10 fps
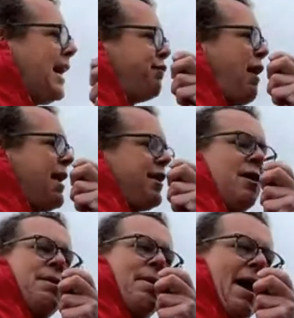You faded
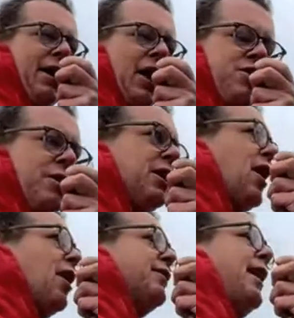on me, mate. I got you in the
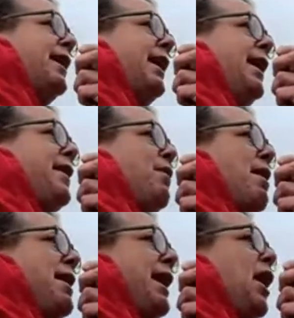log. Take care there,
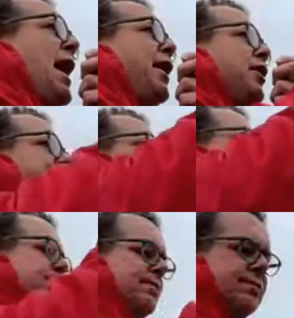Randy. Oh, hang on a sec.